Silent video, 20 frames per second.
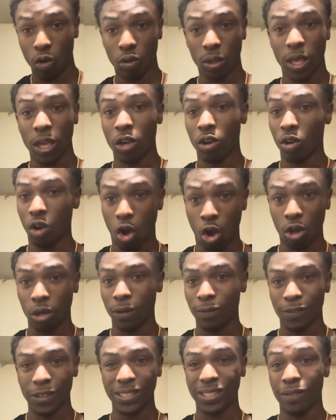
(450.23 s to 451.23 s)
kill all
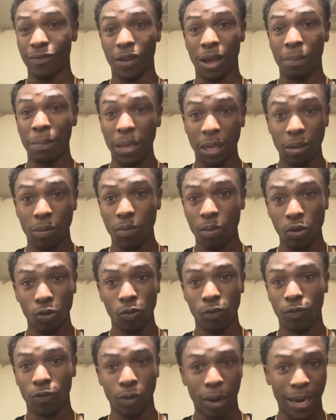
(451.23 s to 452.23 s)
of us if I make a
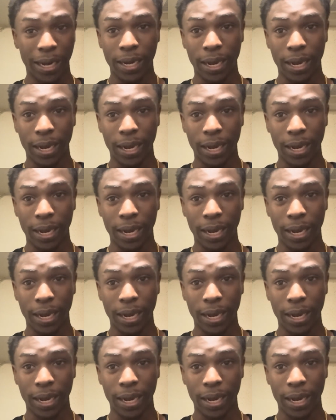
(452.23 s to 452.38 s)
move right